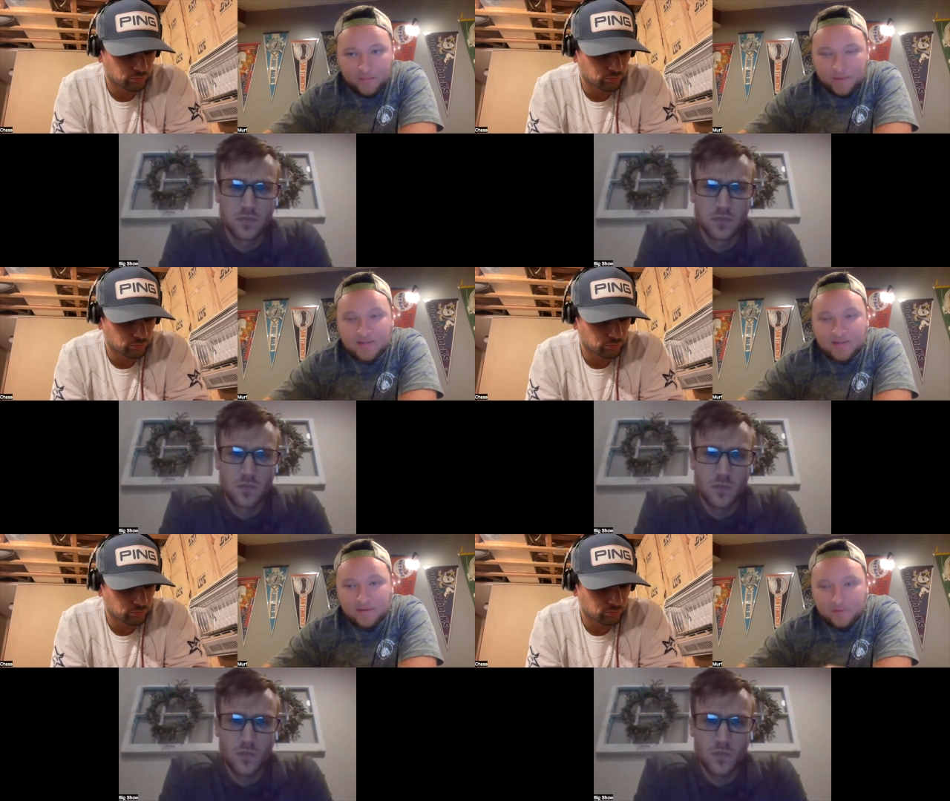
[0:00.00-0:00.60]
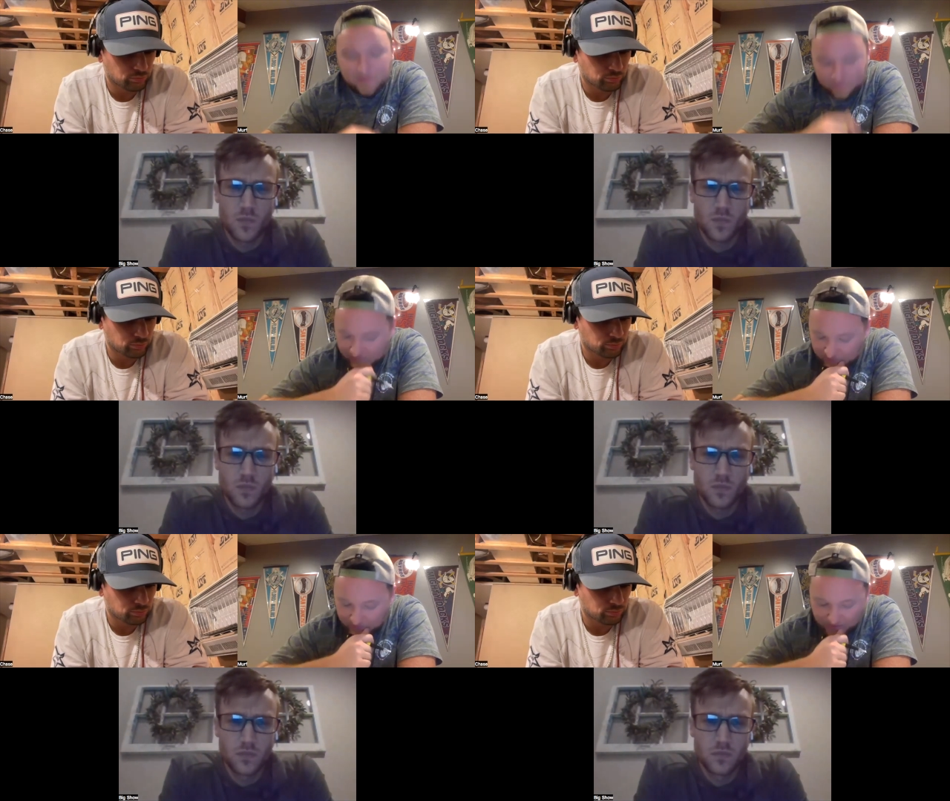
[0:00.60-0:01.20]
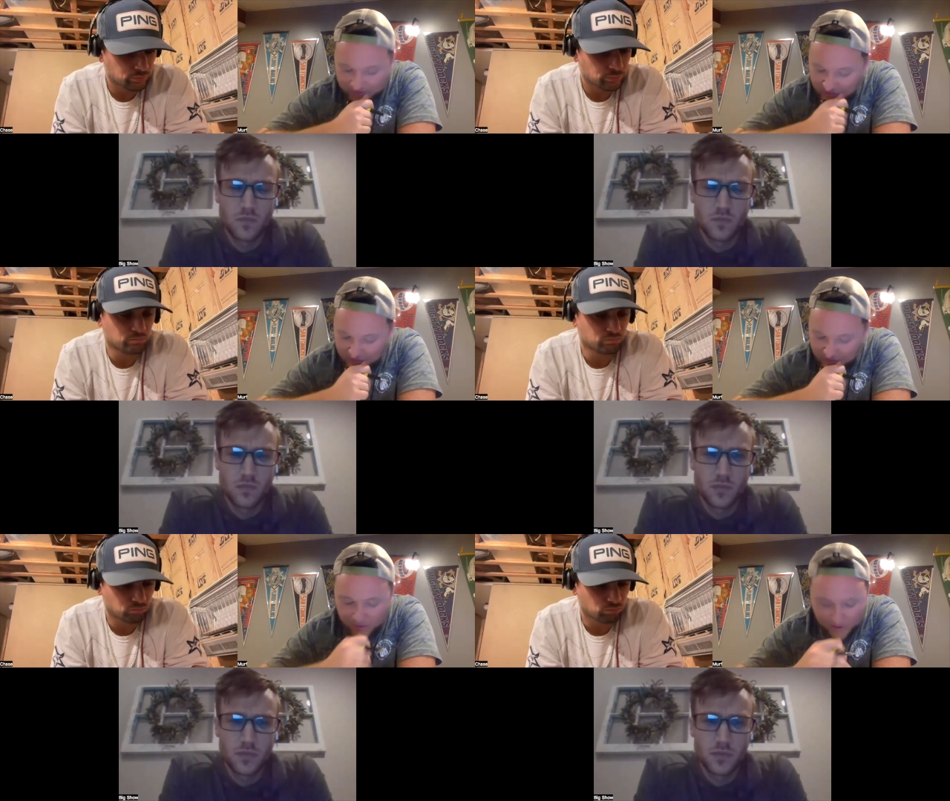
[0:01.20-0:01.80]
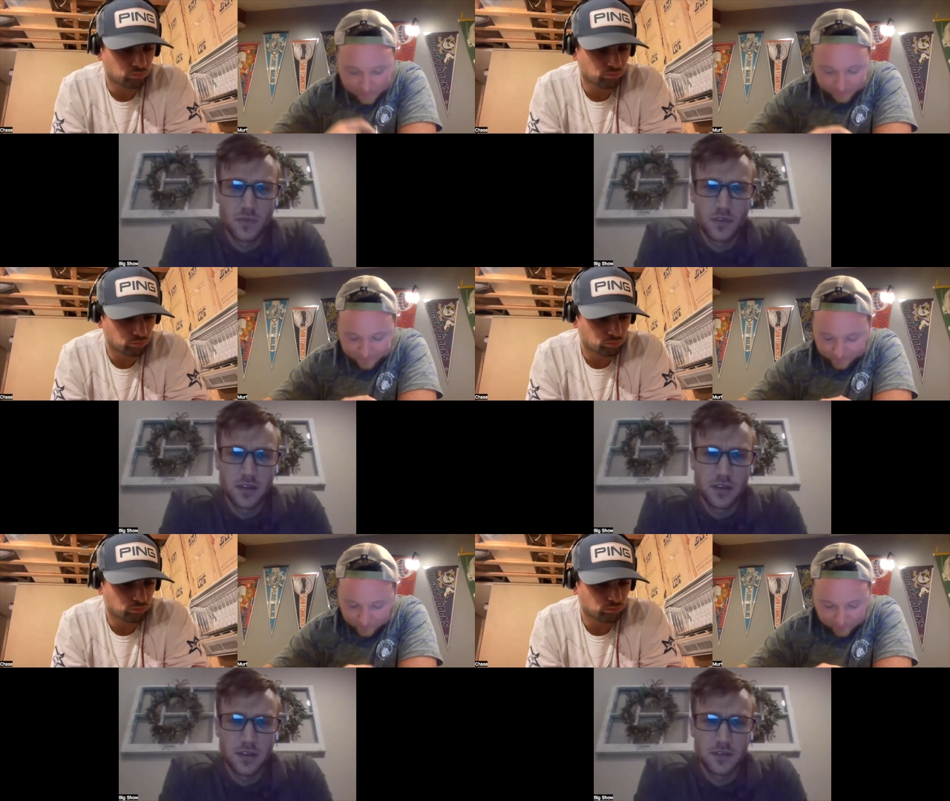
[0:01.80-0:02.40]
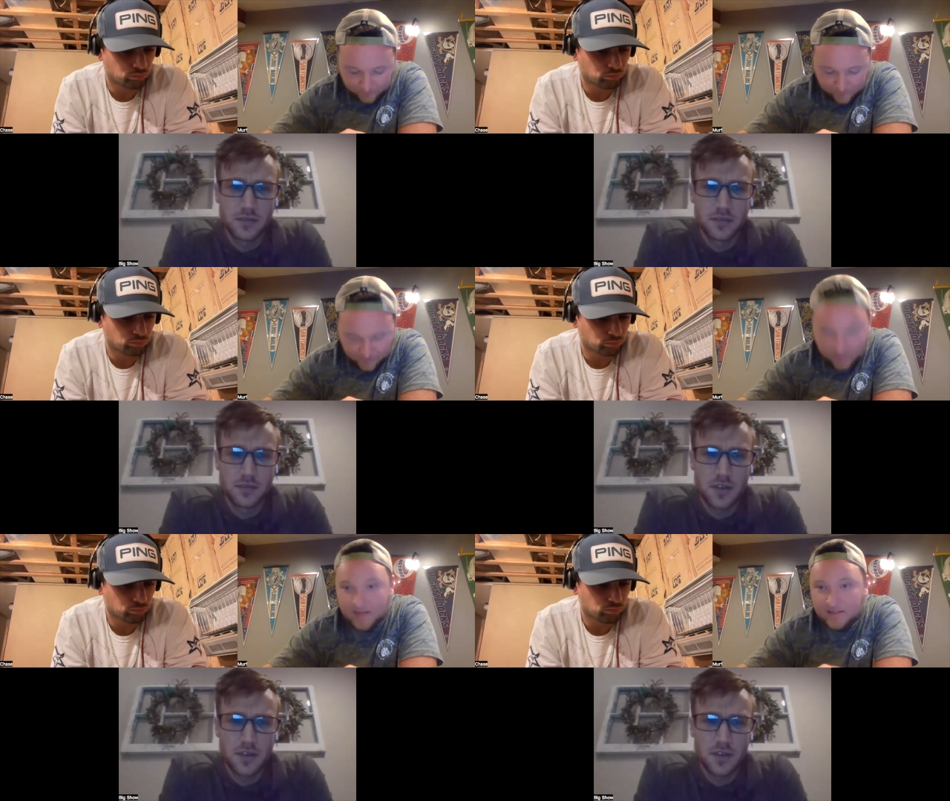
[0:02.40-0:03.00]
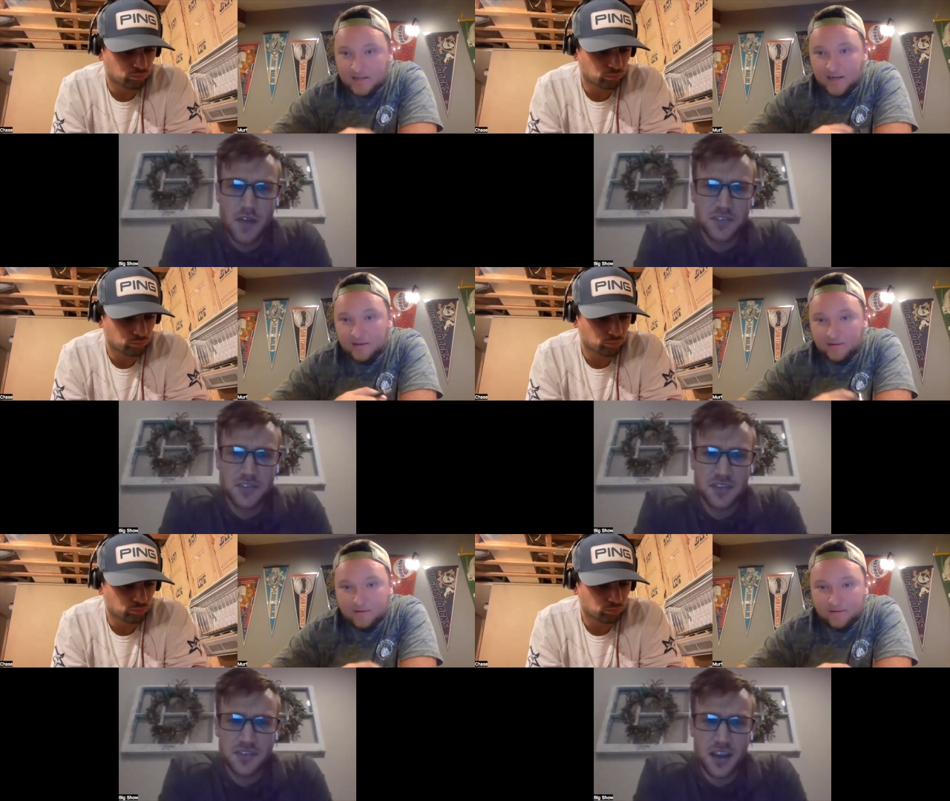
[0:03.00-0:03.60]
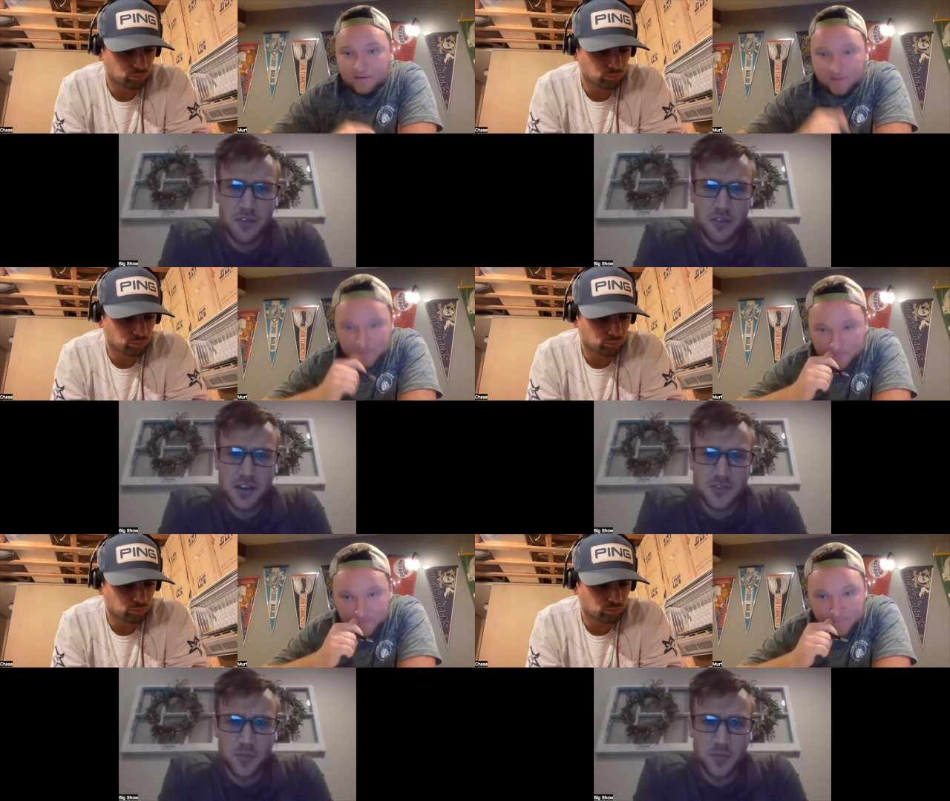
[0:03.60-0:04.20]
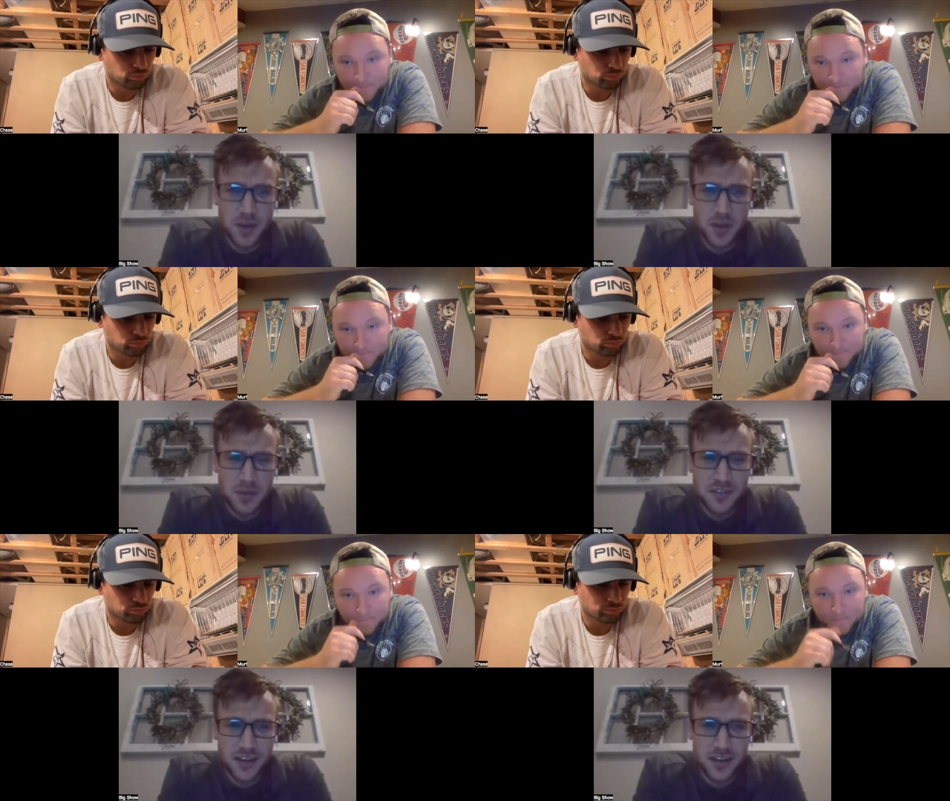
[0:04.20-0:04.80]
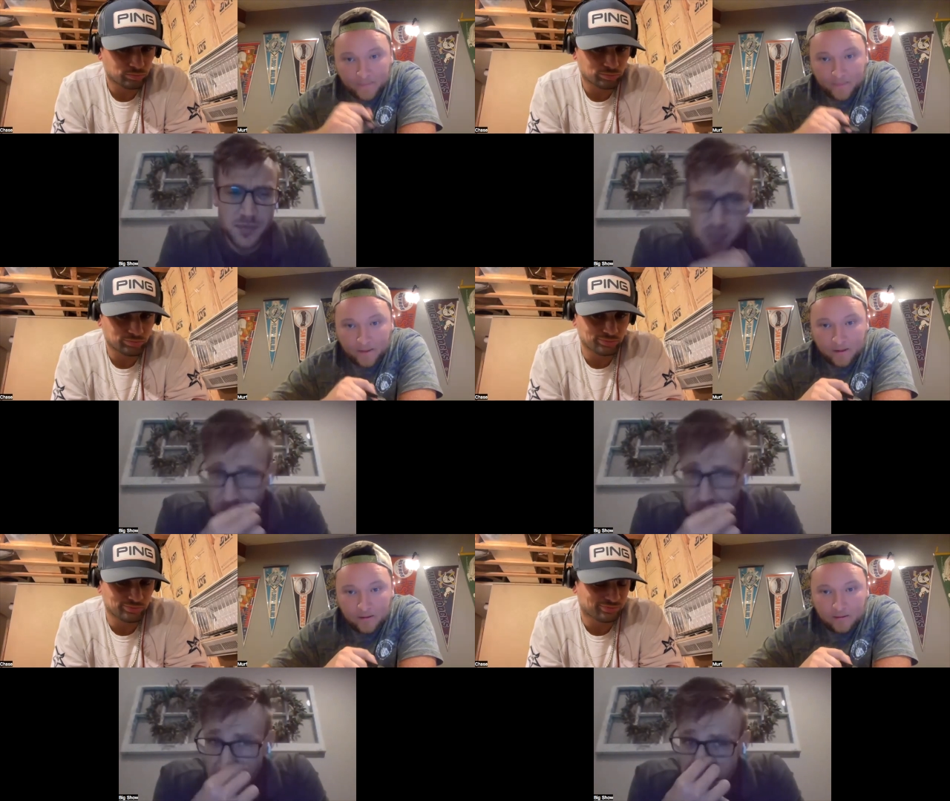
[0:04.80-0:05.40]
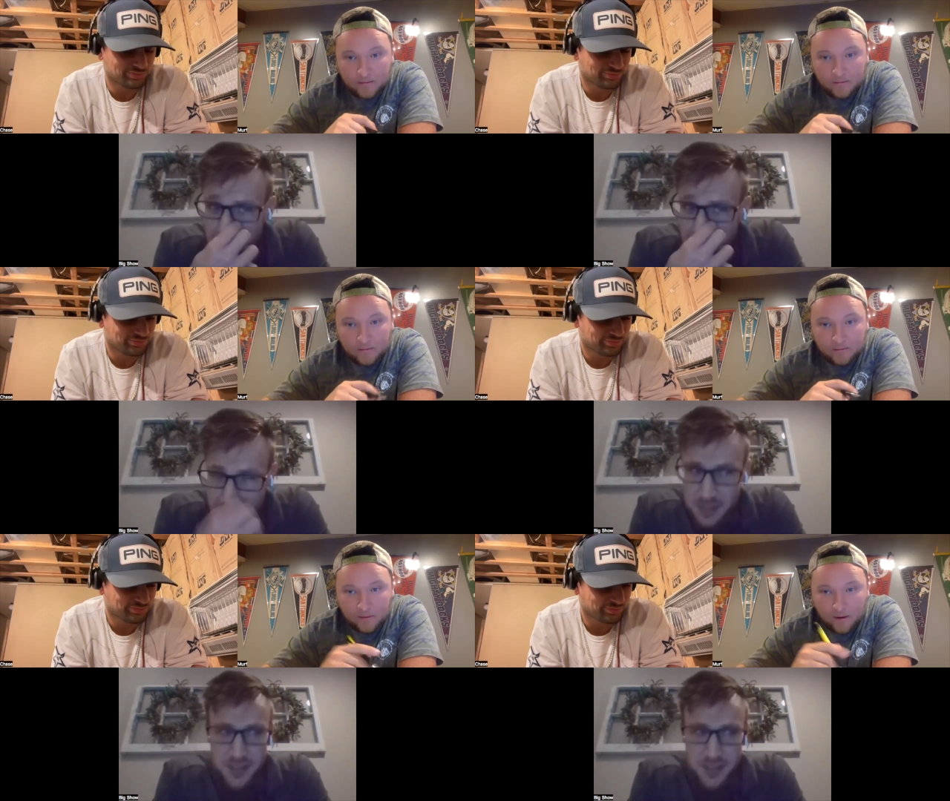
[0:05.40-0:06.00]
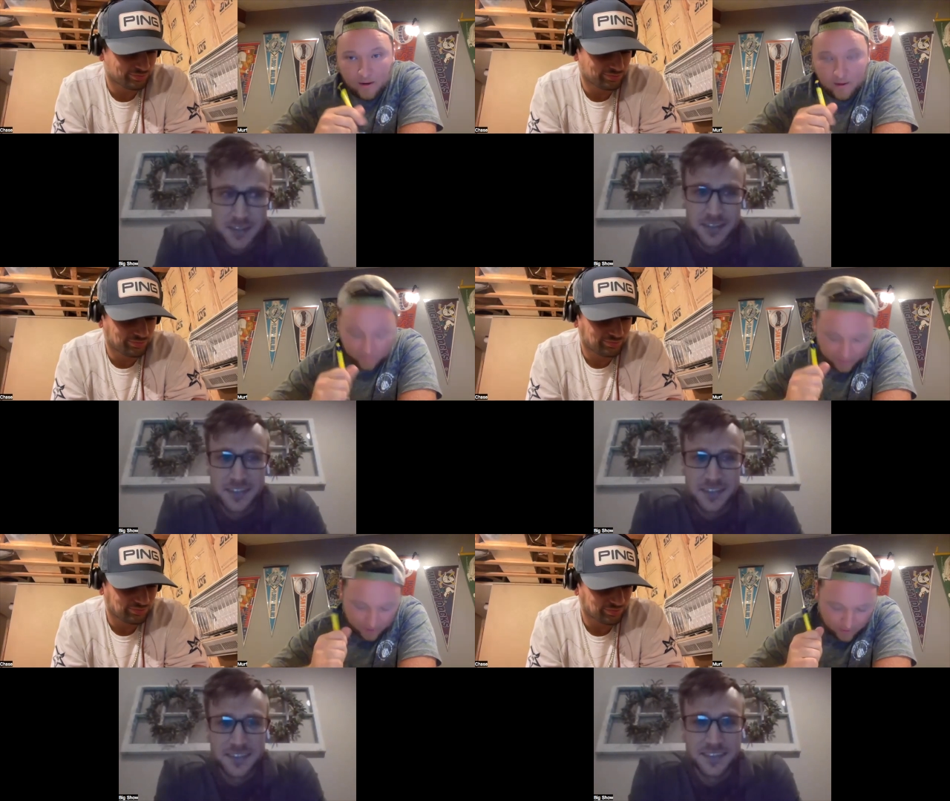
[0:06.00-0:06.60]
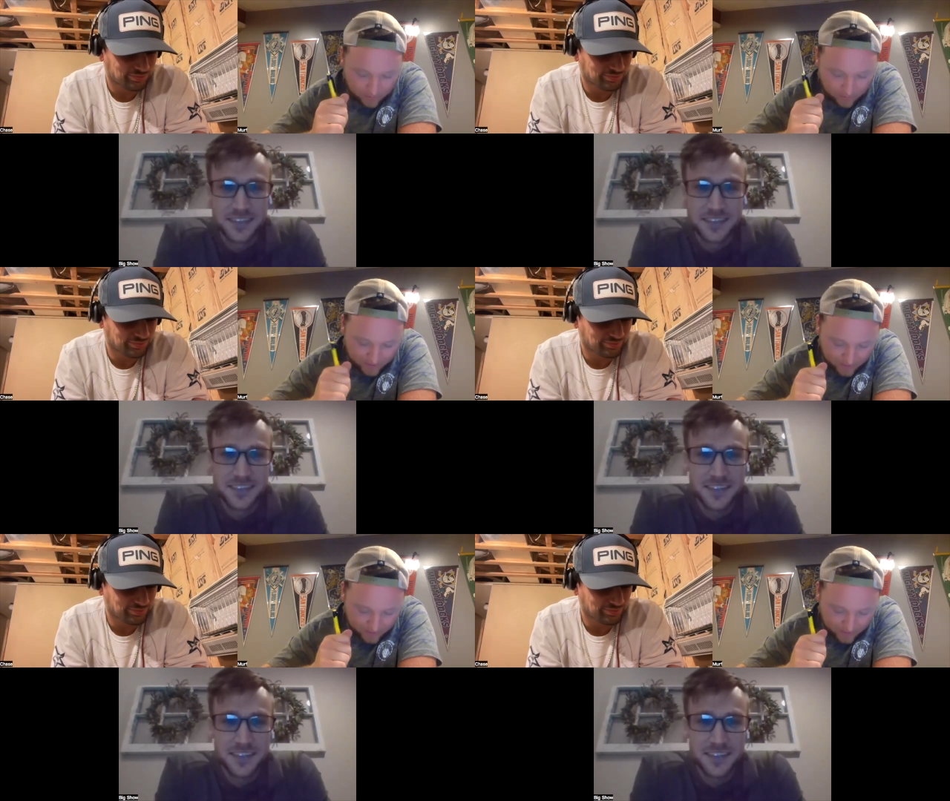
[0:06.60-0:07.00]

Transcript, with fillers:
Speaker 1: the best ever. But I have never
Speaker 2: seen this guy wrestle, but I'm going to take him top five.
Speaker 1: All right, I'm going to go with